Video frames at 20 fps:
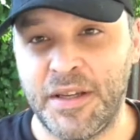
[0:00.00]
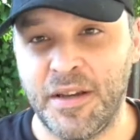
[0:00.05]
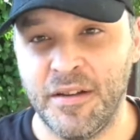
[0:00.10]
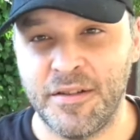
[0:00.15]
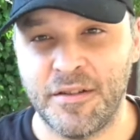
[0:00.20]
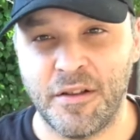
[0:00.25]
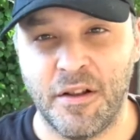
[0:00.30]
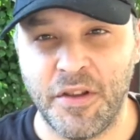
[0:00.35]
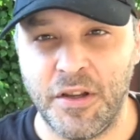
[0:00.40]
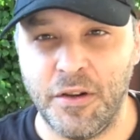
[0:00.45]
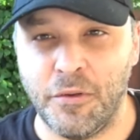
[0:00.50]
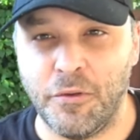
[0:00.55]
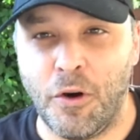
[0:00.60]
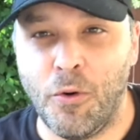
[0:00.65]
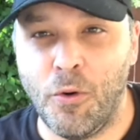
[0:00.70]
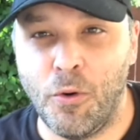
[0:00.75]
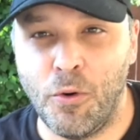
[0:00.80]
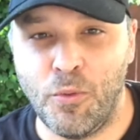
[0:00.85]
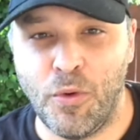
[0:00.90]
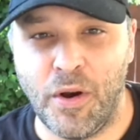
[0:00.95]
because on the
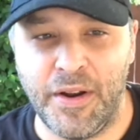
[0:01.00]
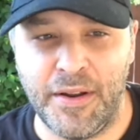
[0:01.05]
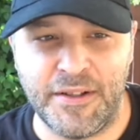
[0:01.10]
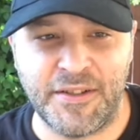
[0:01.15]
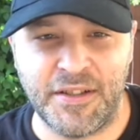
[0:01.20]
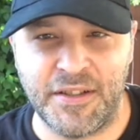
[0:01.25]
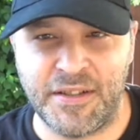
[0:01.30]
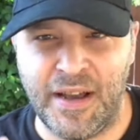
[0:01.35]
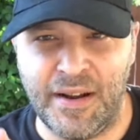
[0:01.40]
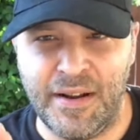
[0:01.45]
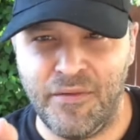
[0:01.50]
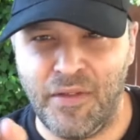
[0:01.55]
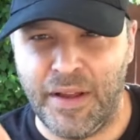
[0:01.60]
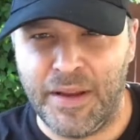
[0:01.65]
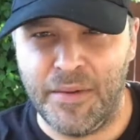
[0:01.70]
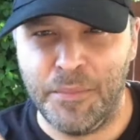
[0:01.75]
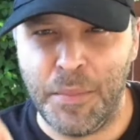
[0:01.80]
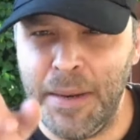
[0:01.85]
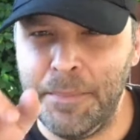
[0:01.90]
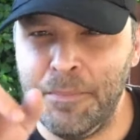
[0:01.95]
old one it's just kind of
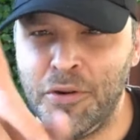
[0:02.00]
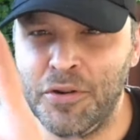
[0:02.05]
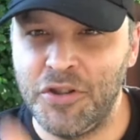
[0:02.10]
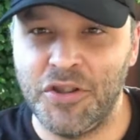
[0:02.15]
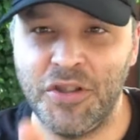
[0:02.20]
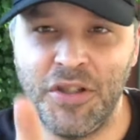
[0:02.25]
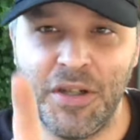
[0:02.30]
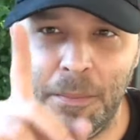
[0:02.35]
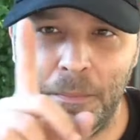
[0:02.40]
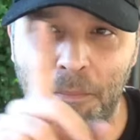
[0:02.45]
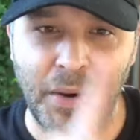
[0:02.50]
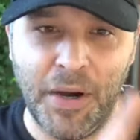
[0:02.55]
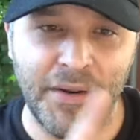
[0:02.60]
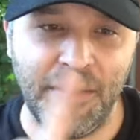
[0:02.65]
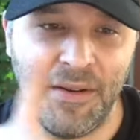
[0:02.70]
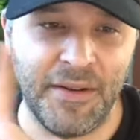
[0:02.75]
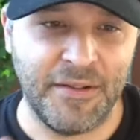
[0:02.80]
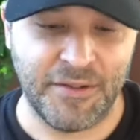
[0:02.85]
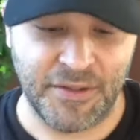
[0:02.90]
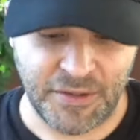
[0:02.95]
like, am I pushing a
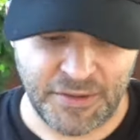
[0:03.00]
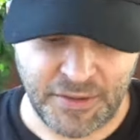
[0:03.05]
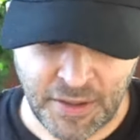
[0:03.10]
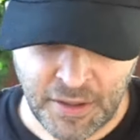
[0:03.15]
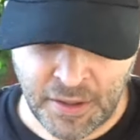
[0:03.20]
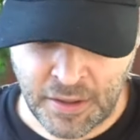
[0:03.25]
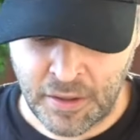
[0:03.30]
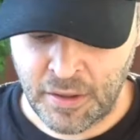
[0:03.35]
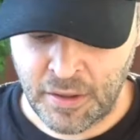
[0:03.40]
button? It's just,